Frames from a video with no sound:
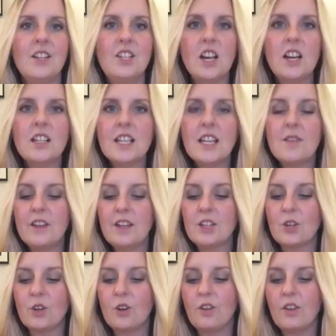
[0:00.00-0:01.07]
Does he,
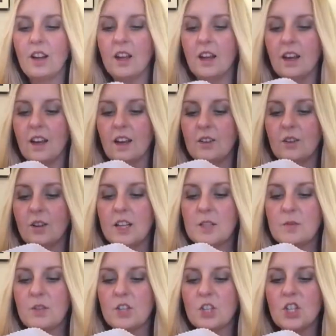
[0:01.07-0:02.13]
Victoria? Your
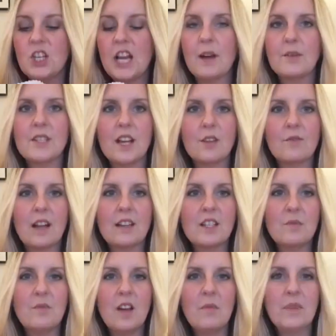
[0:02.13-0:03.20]
husband just shouts out
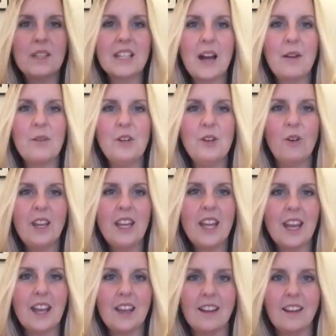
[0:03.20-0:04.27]
random numbers. How
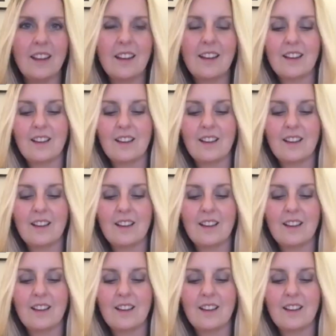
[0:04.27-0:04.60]
annoying.